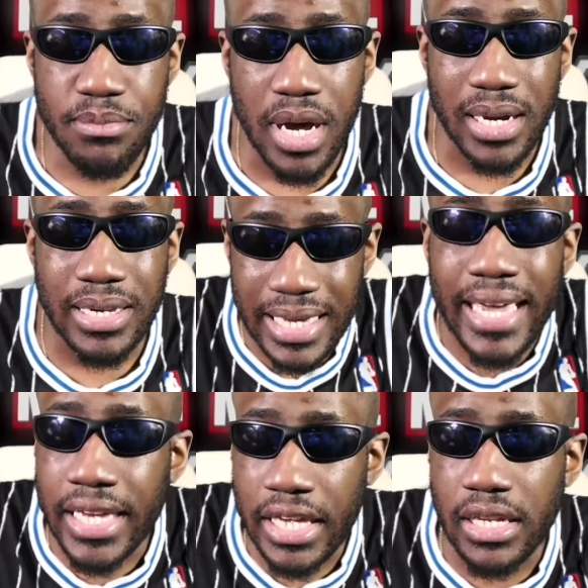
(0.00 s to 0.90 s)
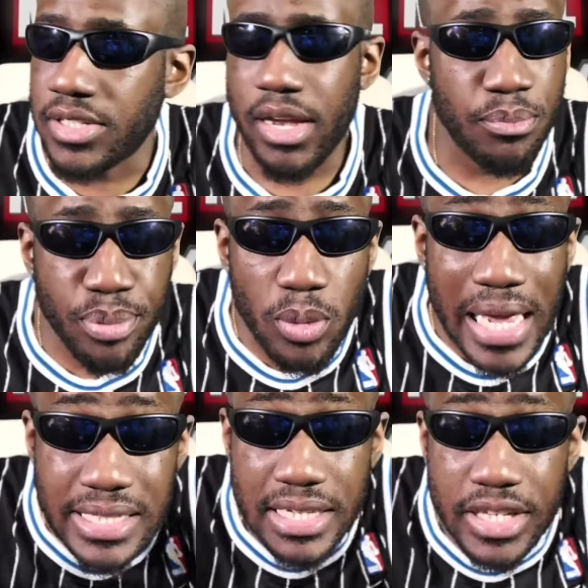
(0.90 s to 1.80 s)
Man get killed, it's like, oh,
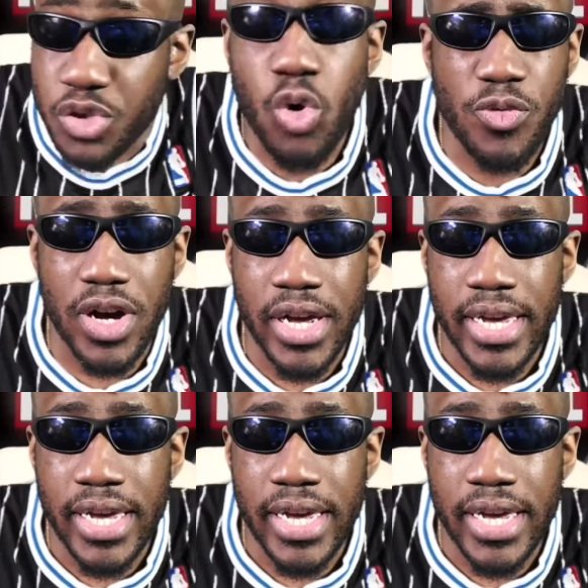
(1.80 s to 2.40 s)
that's it, it's over.